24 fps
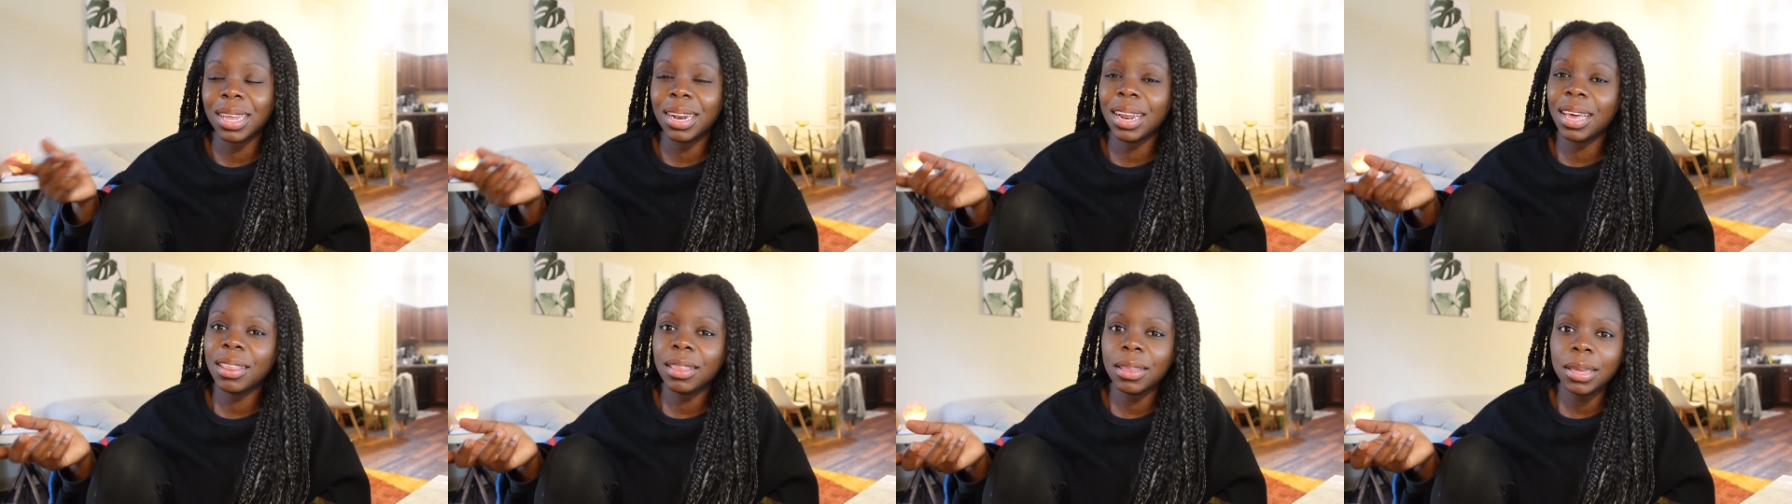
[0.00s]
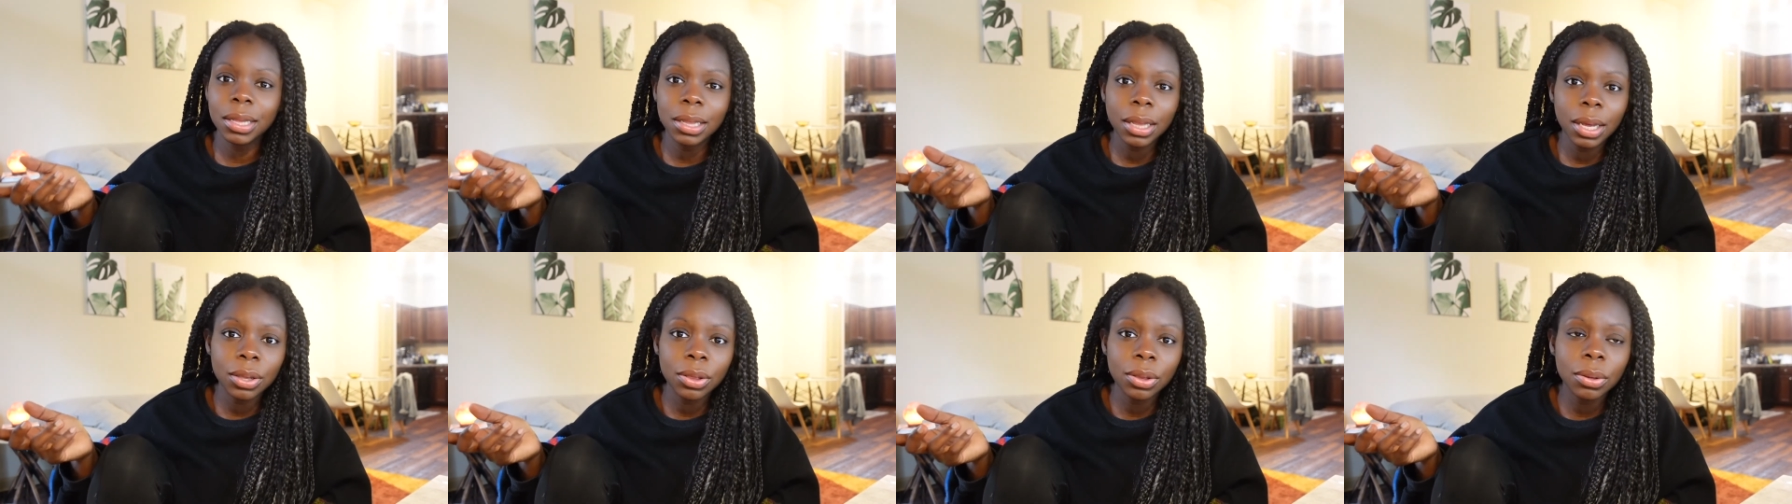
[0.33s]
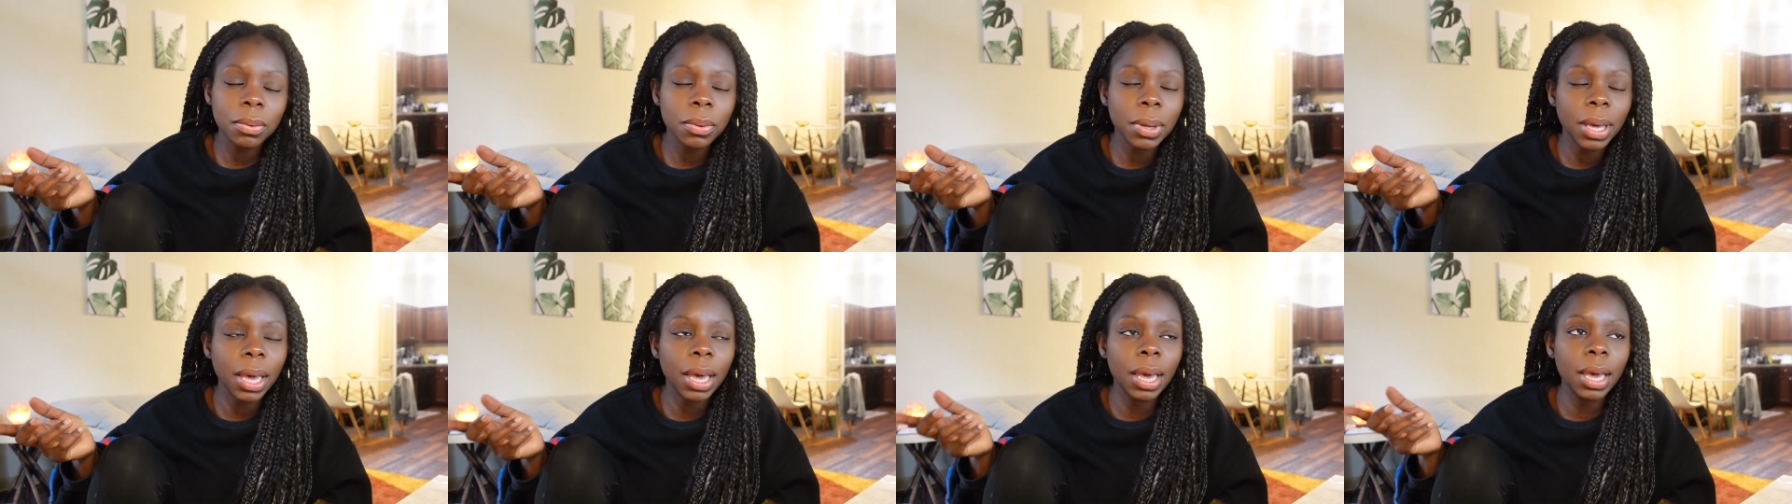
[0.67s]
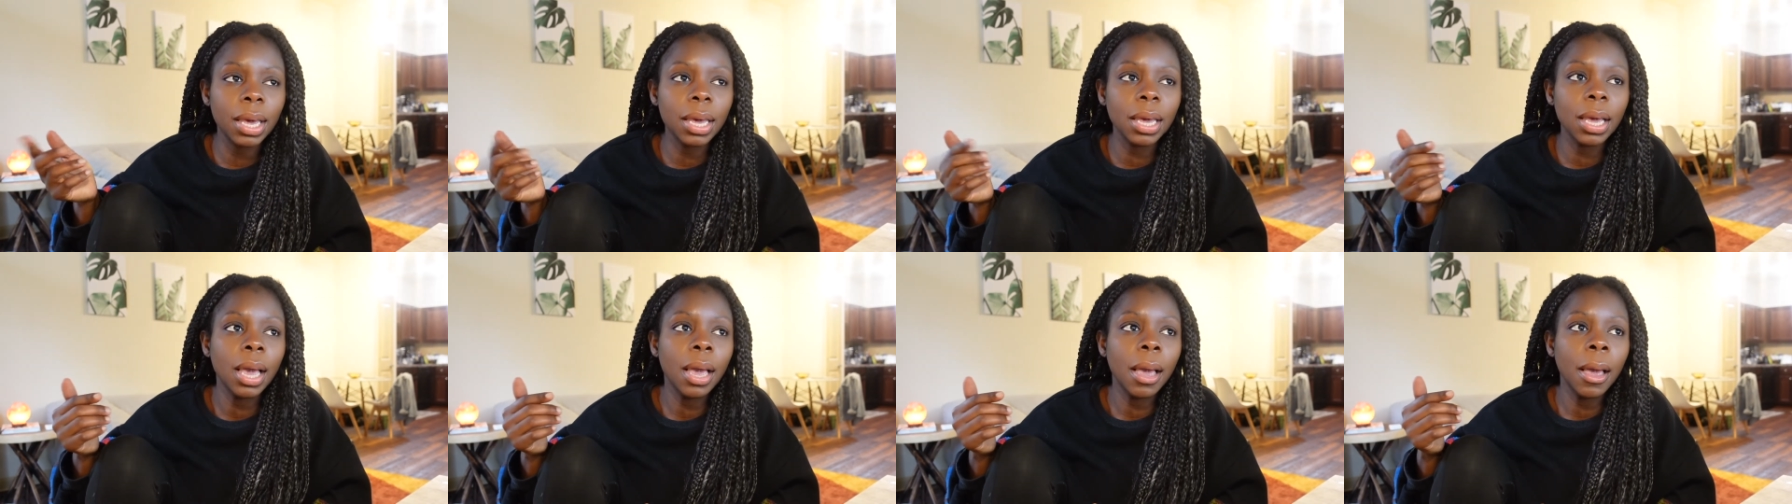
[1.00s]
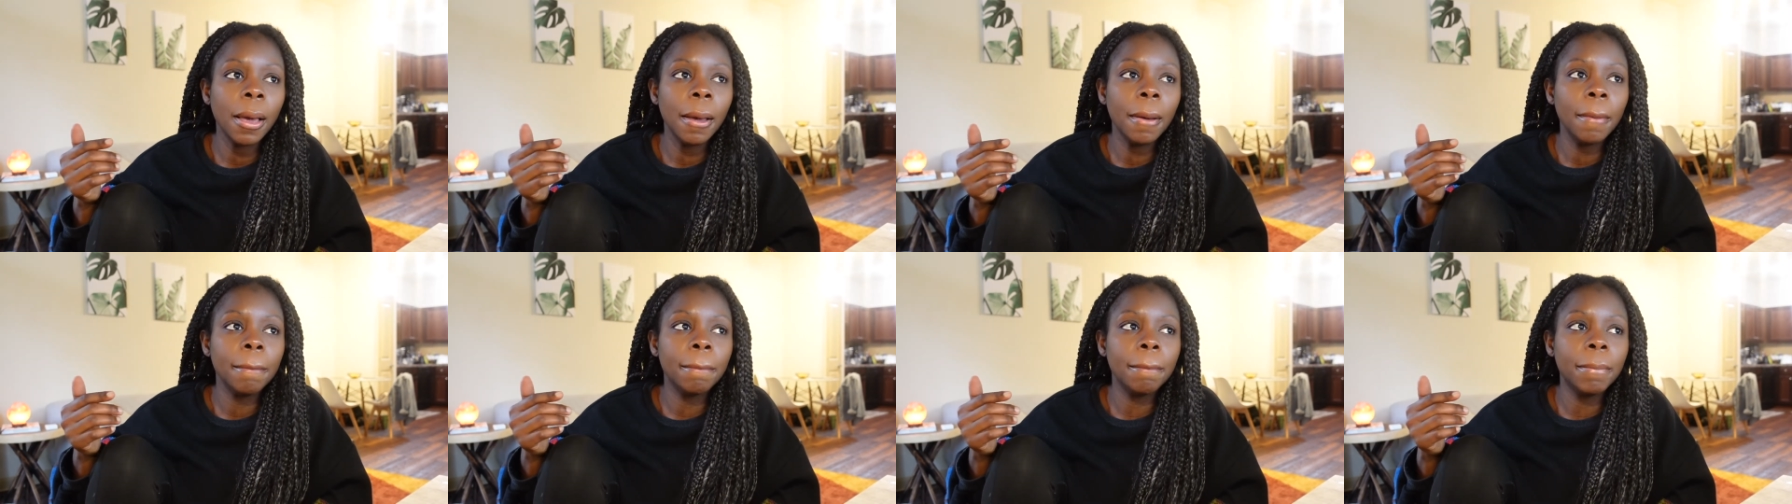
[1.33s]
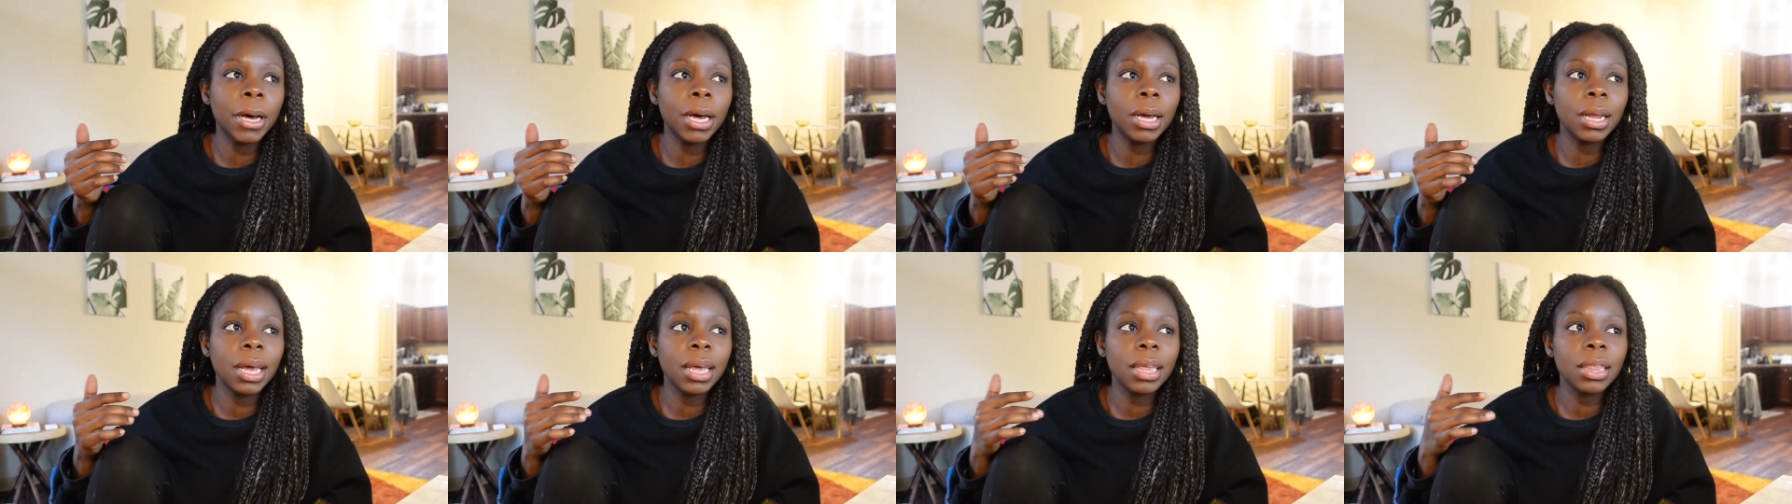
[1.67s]
And I think that's okay
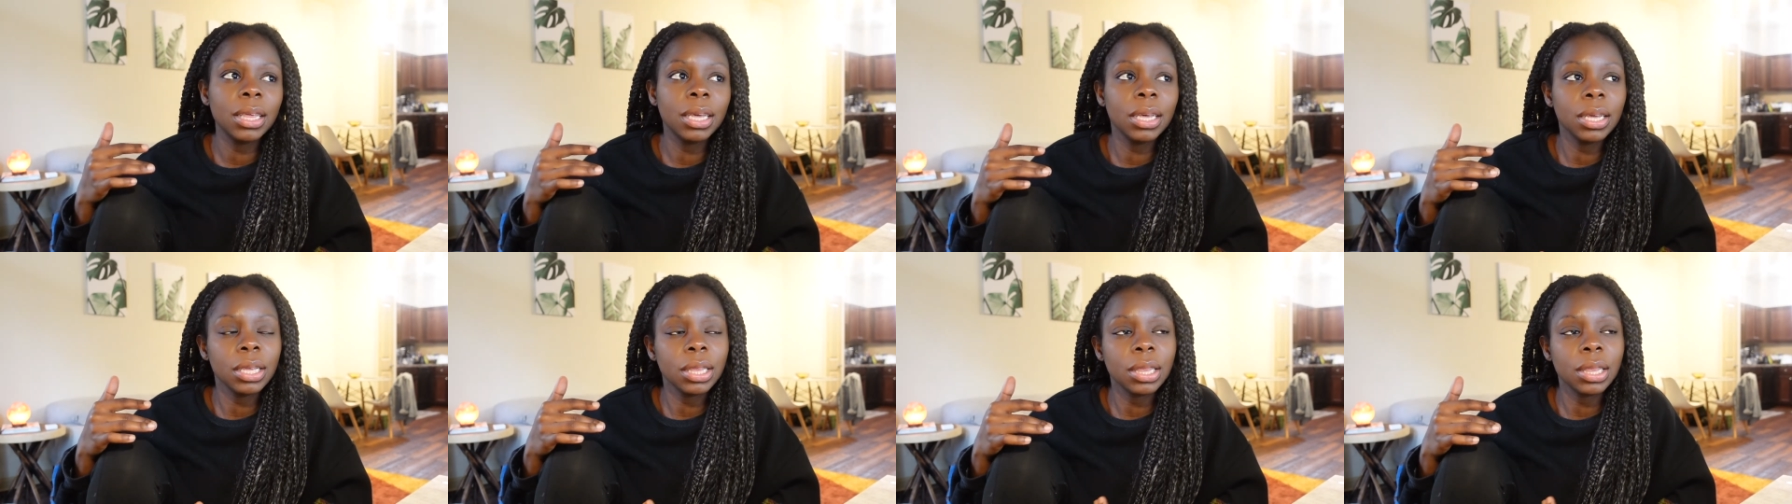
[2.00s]
but I think